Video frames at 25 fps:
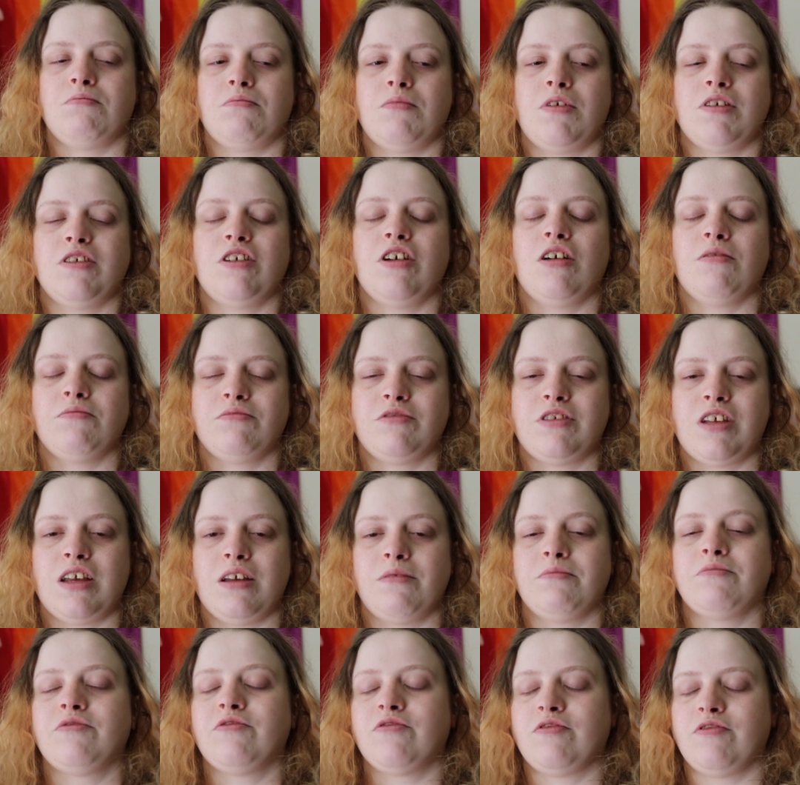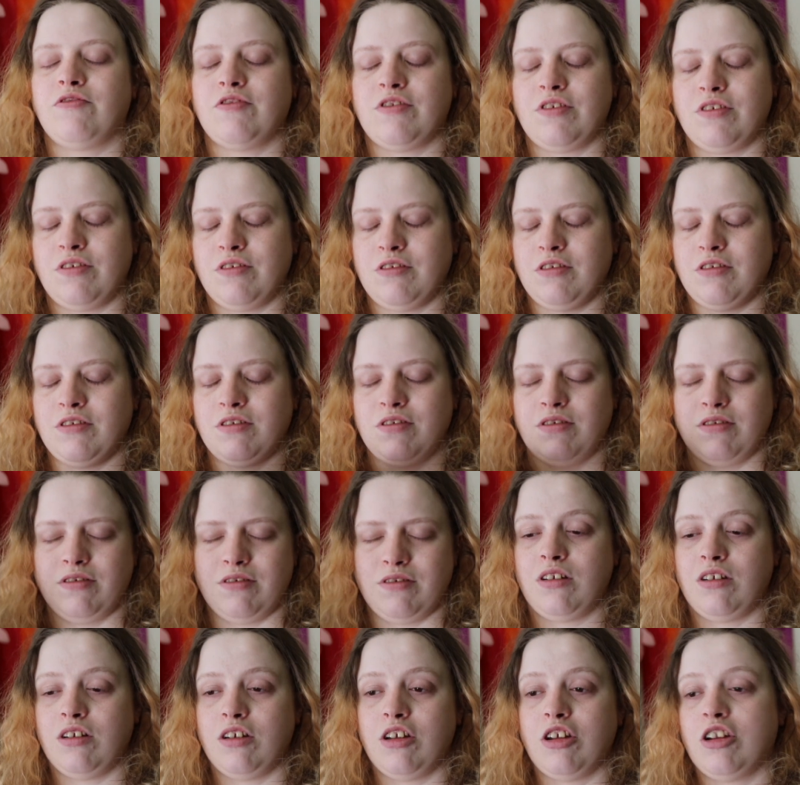My top tips
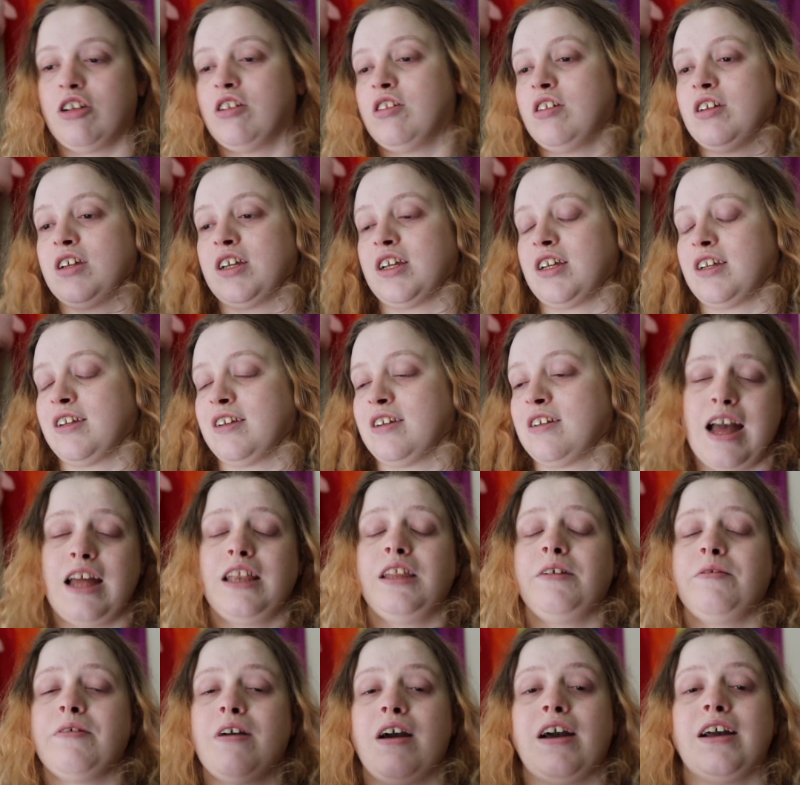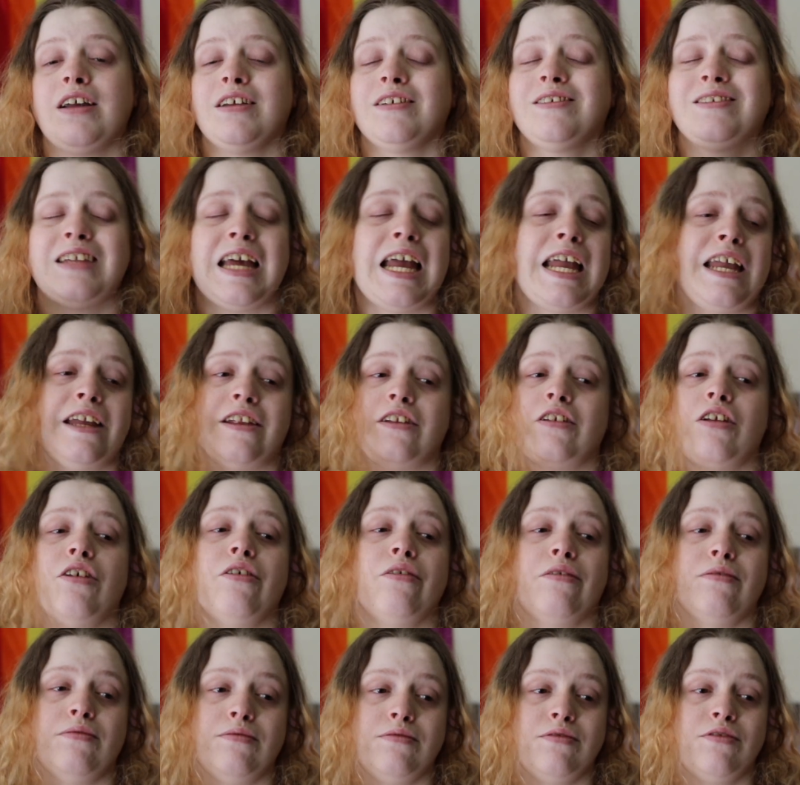for learning anywhere is take
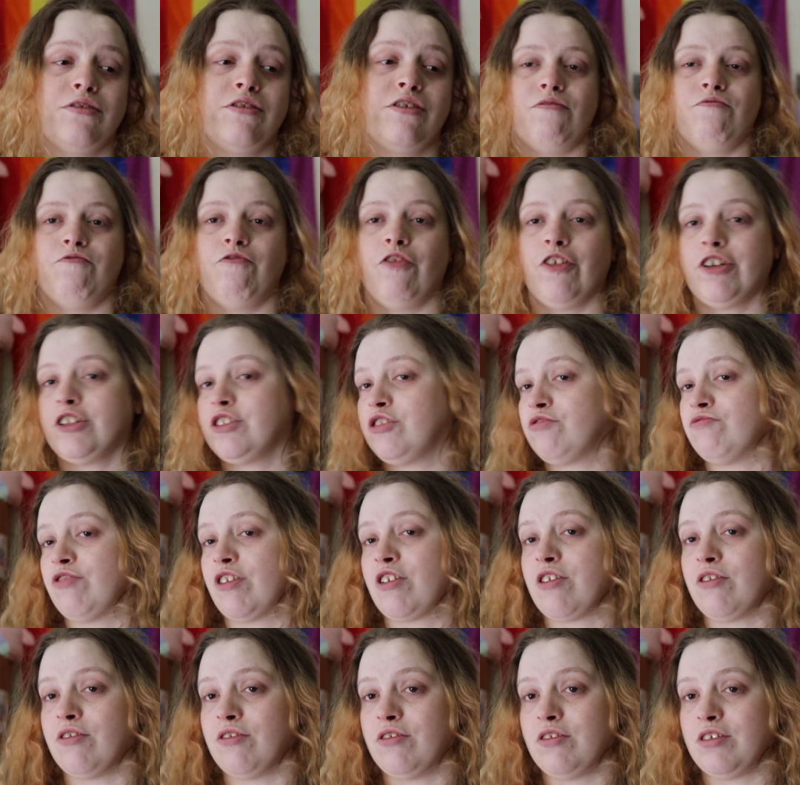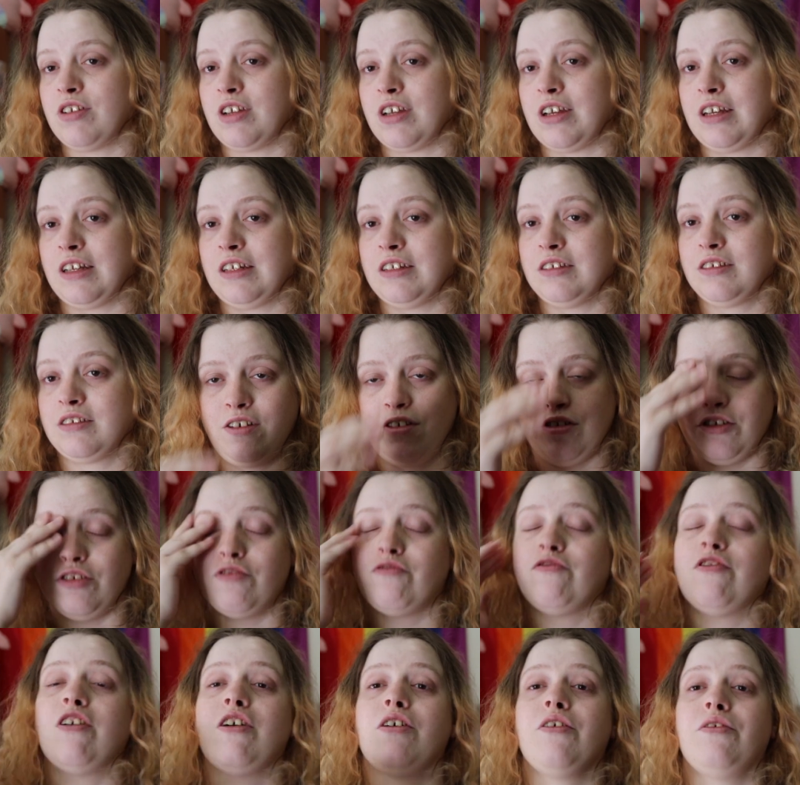notes, voice record it on your
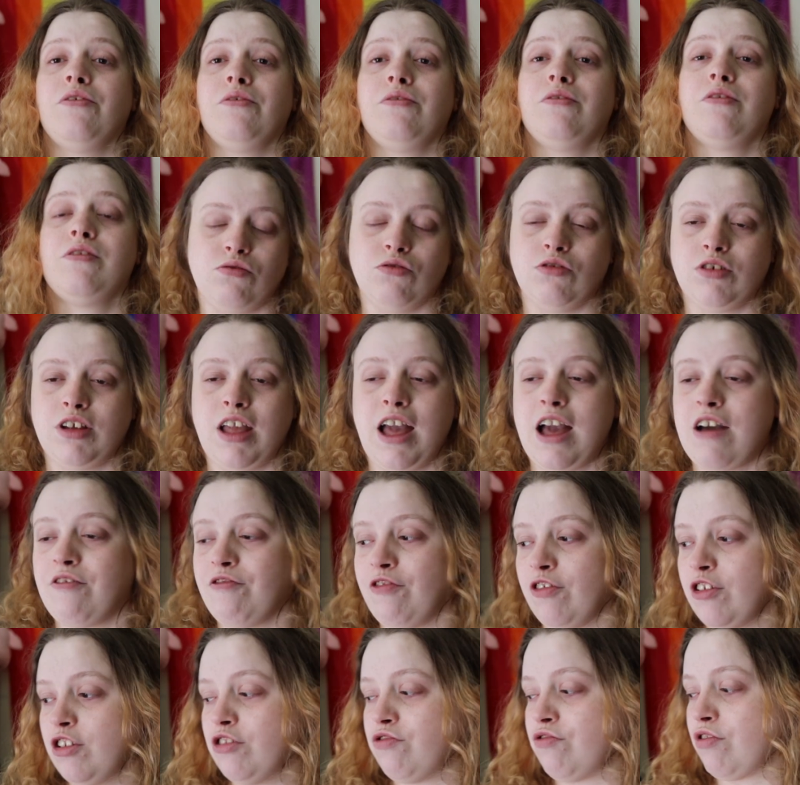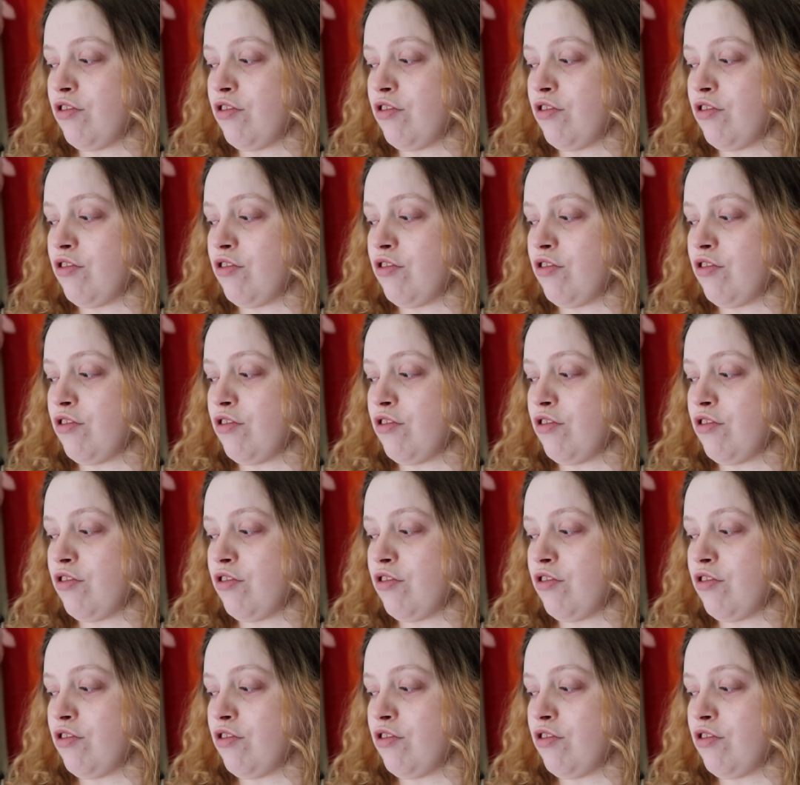phone, or get a voice